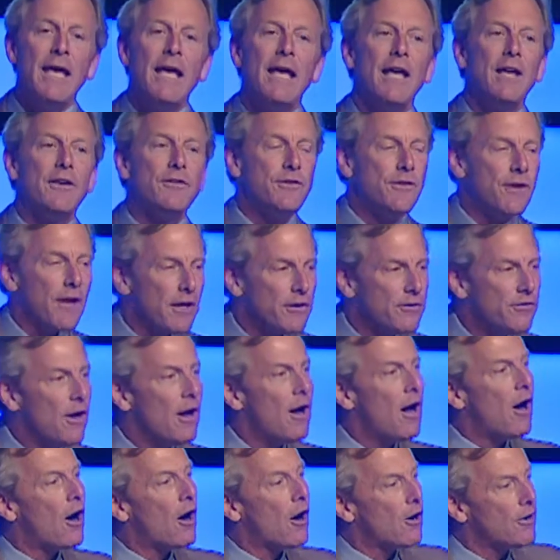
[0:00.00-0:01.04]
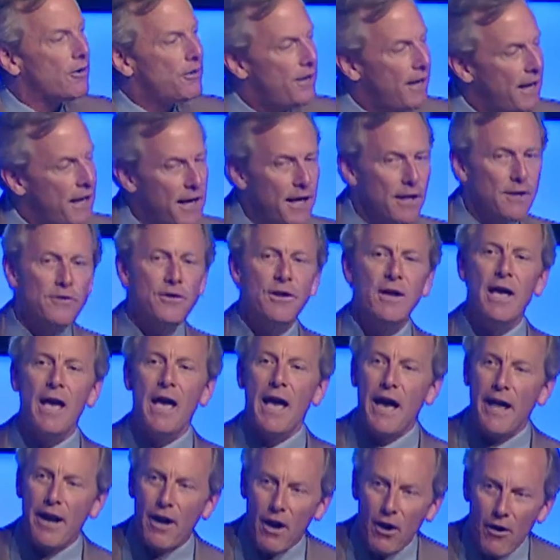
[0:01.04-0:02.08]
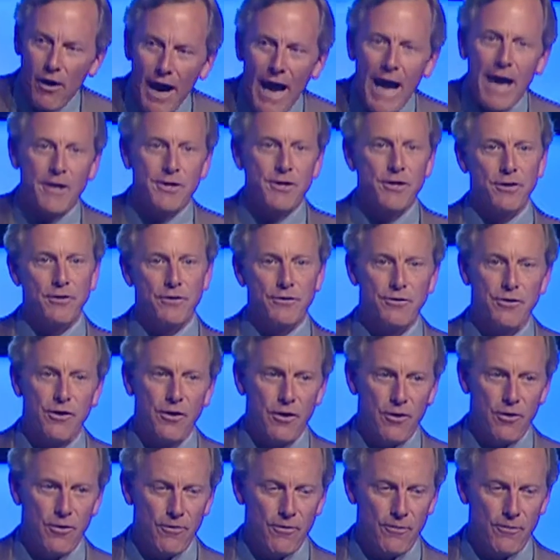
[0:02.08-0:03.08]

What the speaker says: It says our deeds and our actions do.